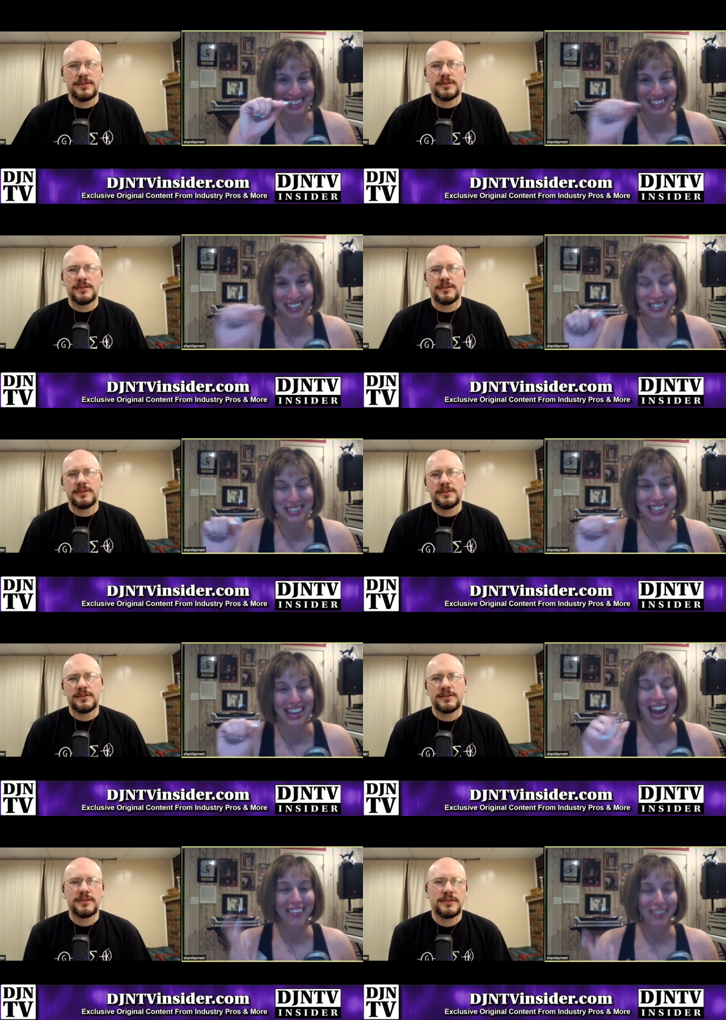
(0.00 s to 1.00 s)
Speaker 1: like this is,
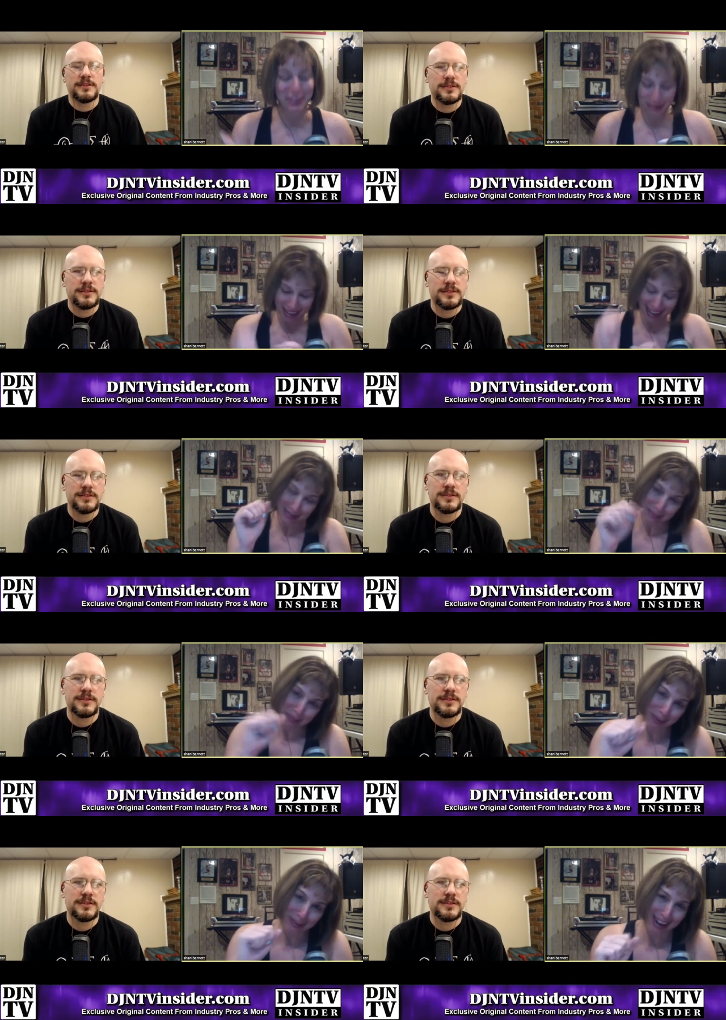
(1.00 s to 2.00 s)
and then you like
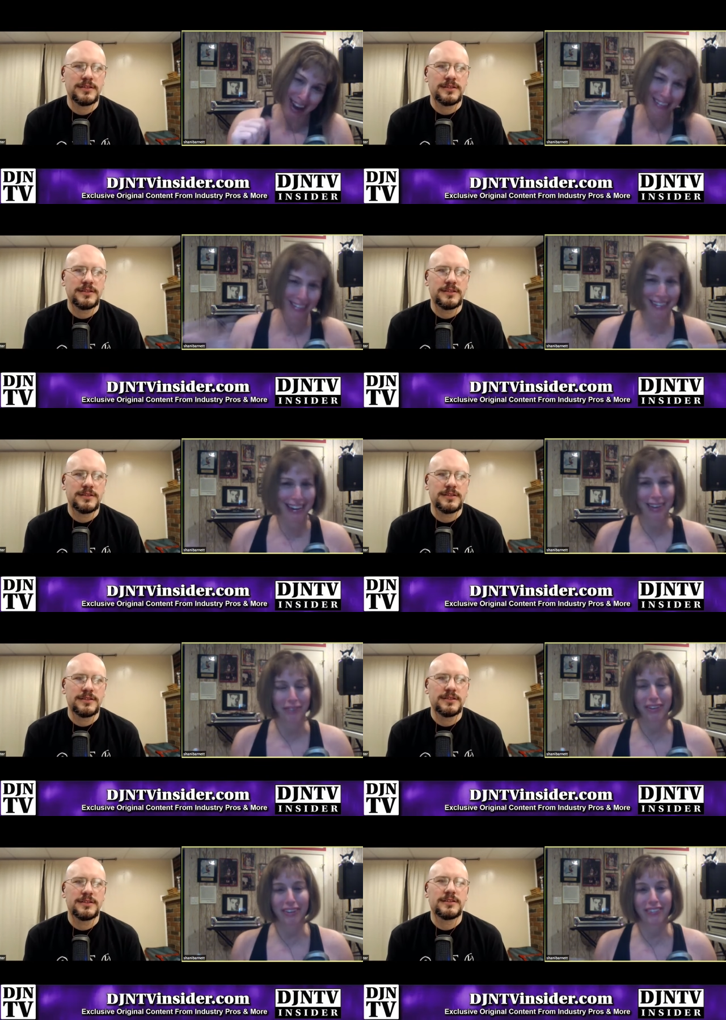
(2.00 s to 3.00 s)
pour it out, and you're like,
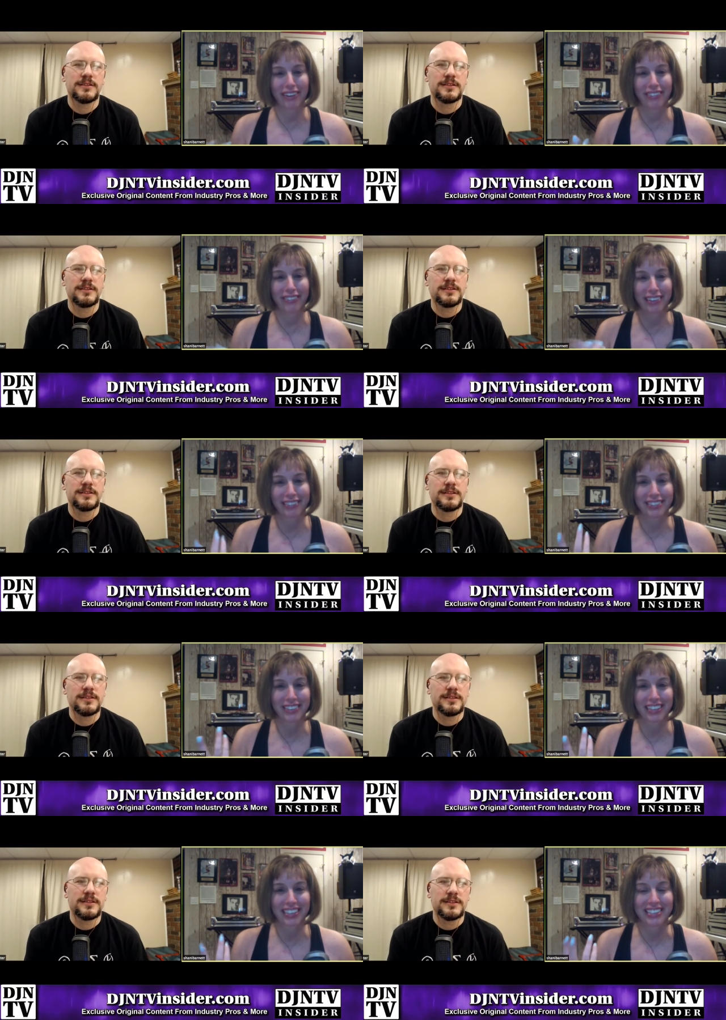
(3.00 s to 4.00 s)
what, which
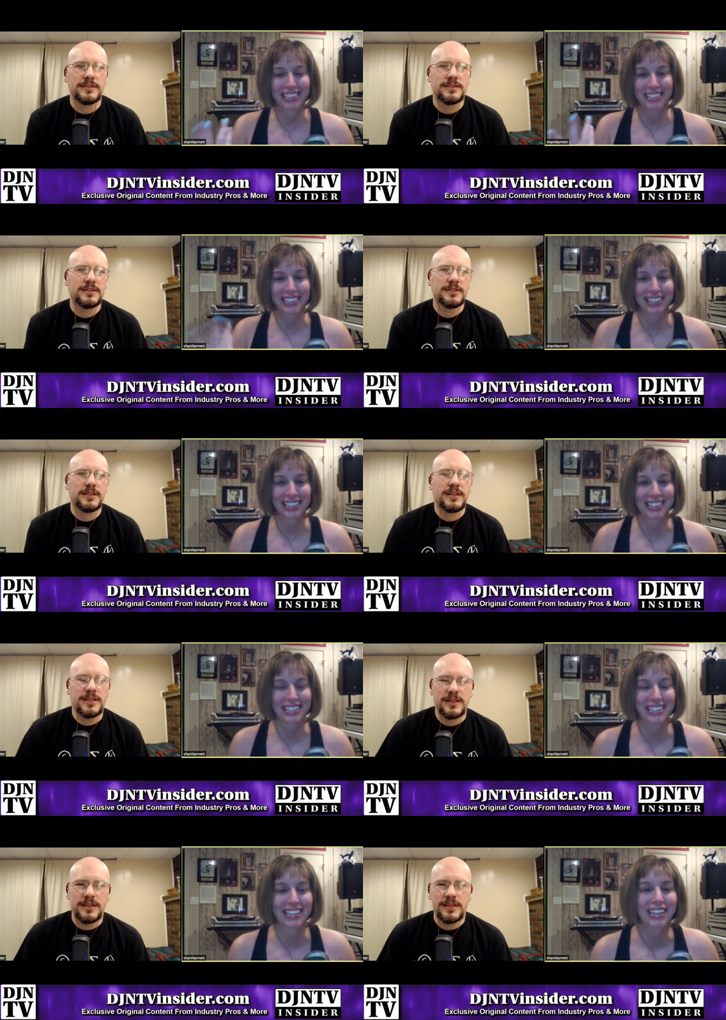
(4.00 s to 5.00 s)
one is
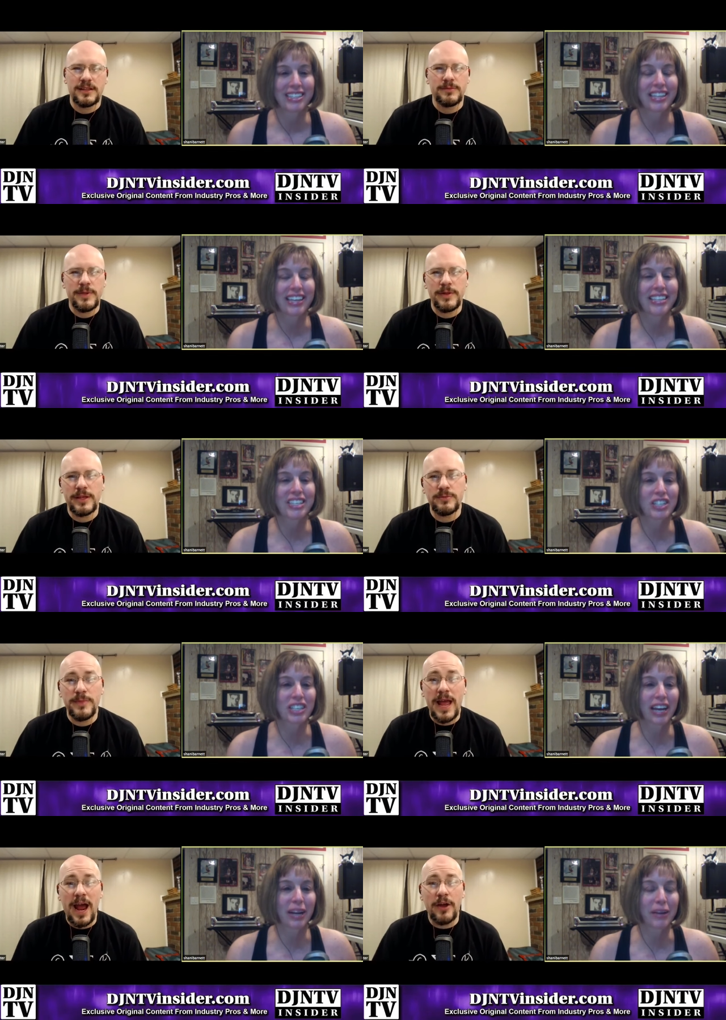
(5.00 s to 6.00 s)
this? So I think it's just
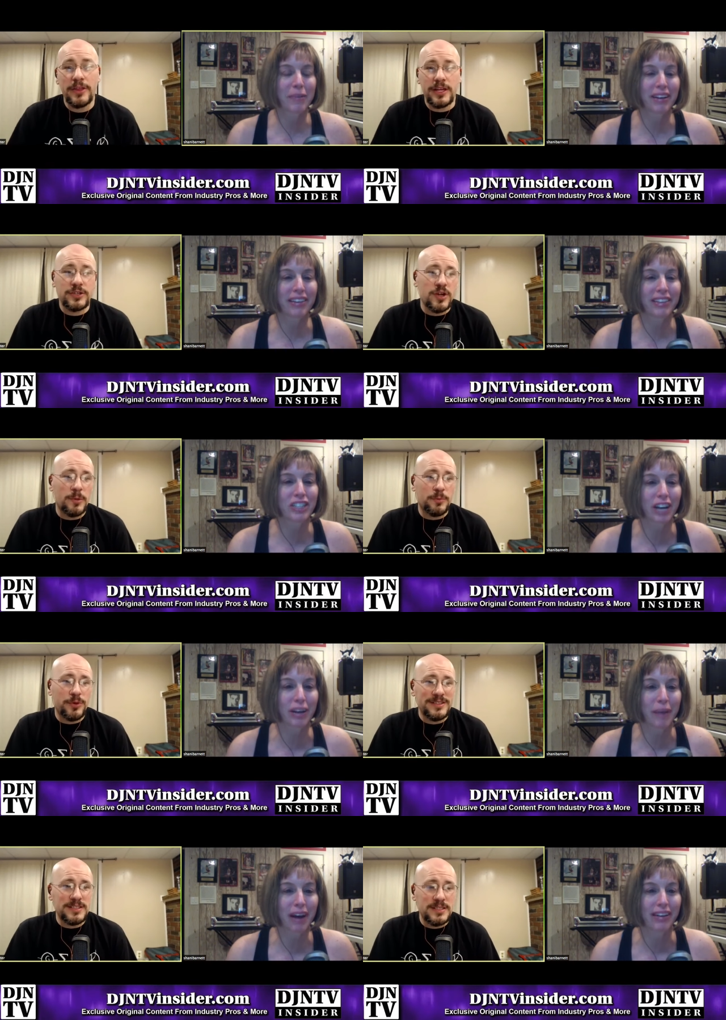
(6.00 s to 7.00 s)
kind of
Speaker 2: going to be like the
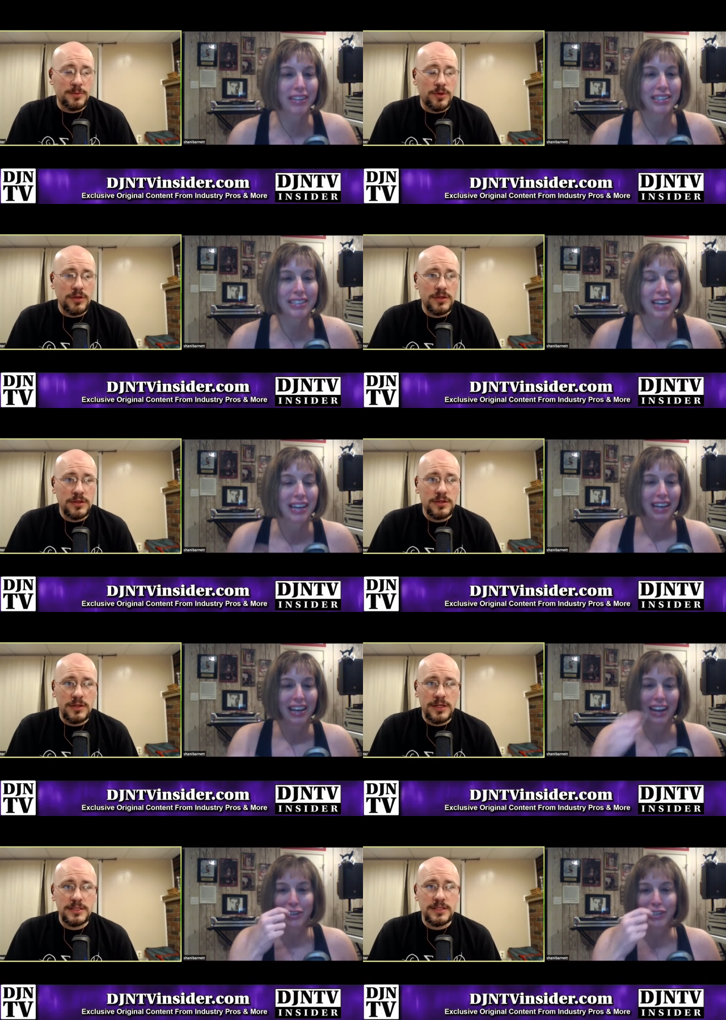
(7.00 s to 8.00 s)
jelly bellies,
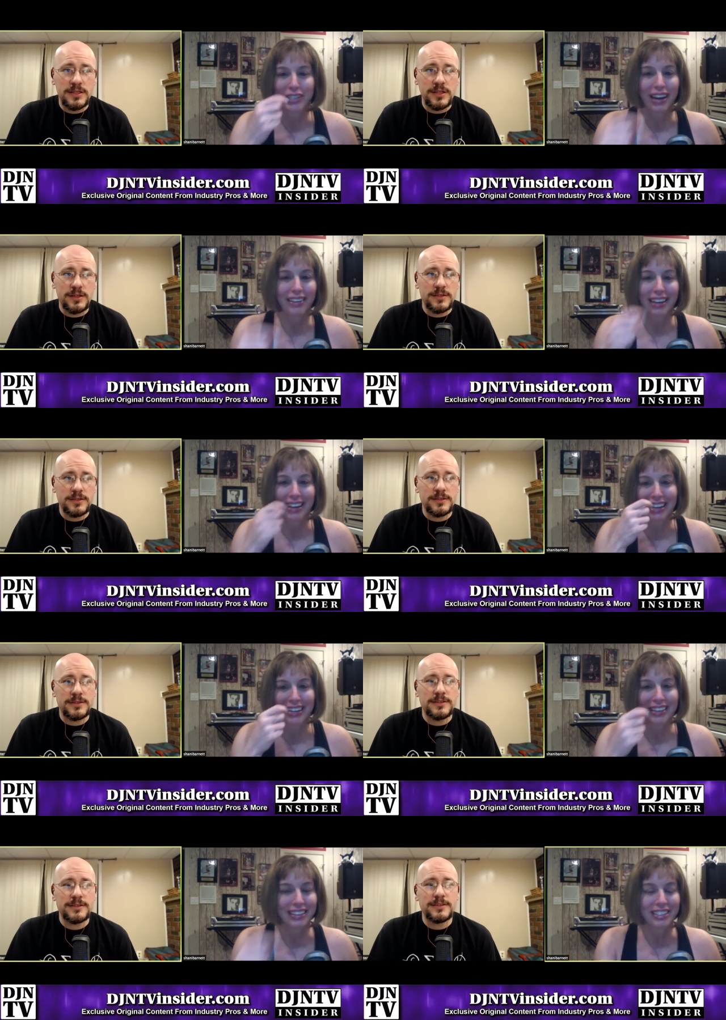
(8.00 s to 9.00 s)
Speaker 1: and you just got to like
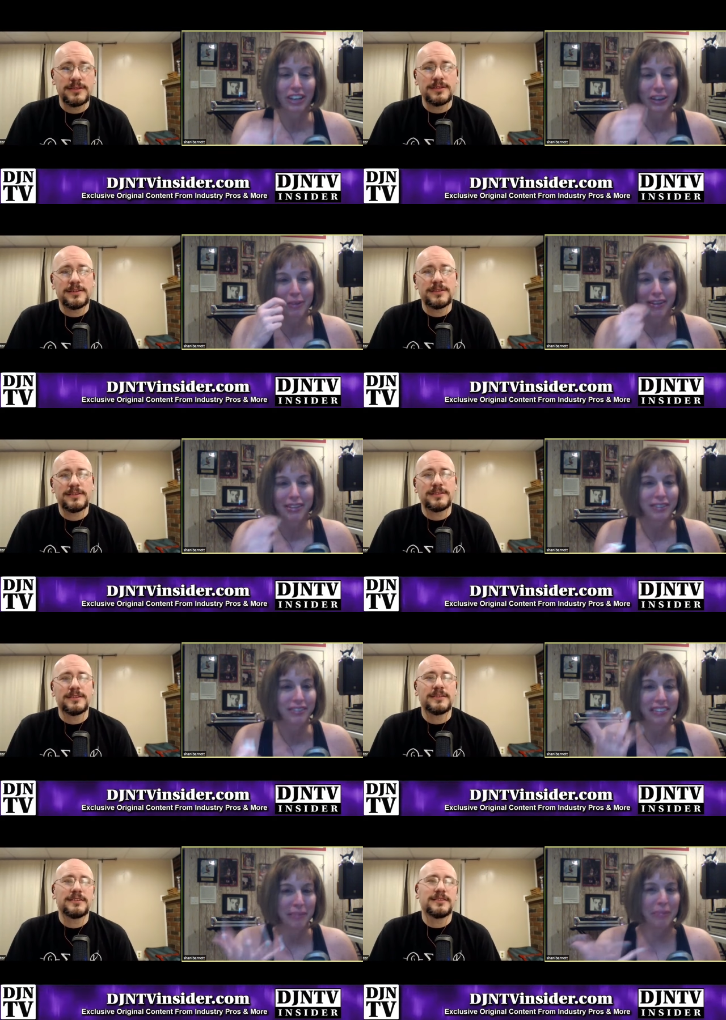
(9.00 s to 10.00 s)
eat the jelly bellies
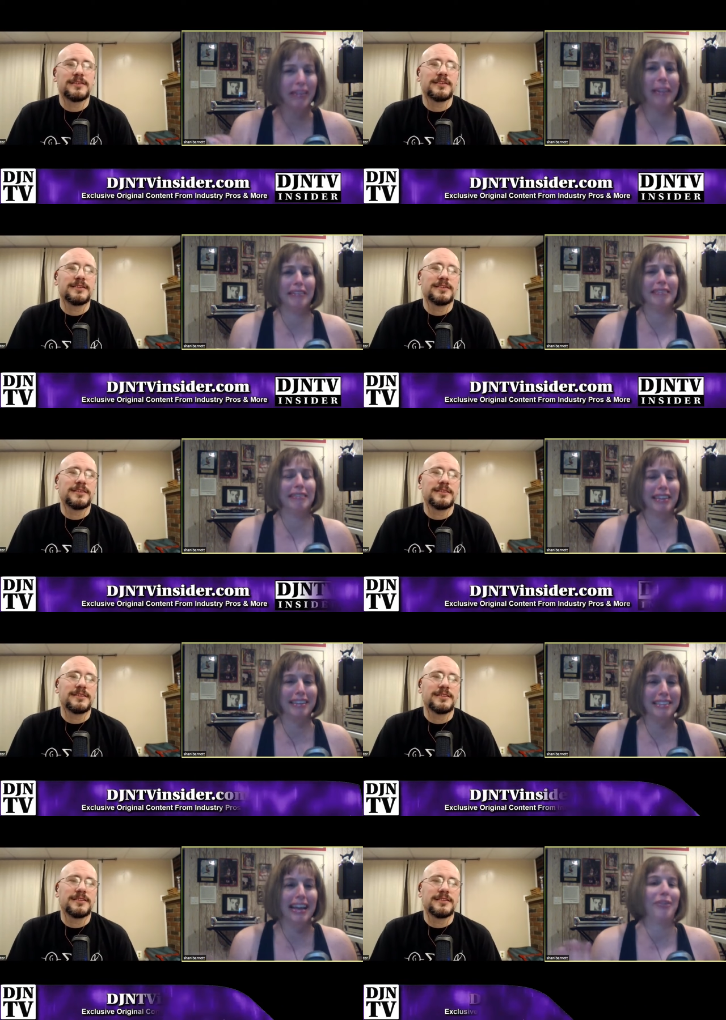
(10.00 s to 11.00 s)
and be like,
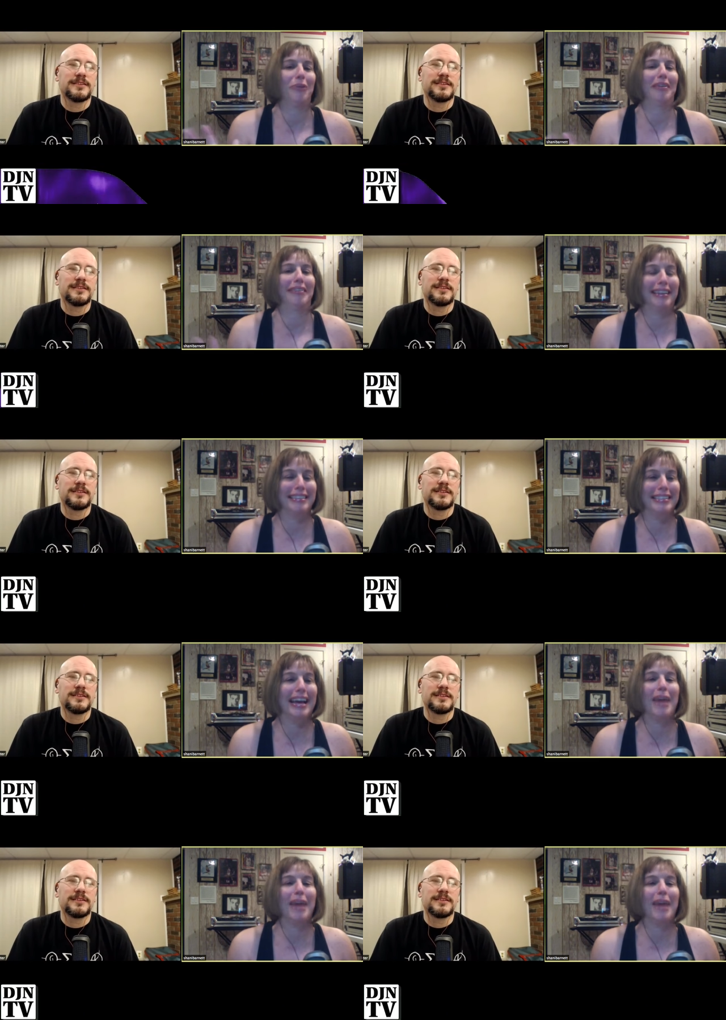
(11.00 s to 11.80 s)
that's not the one. That's not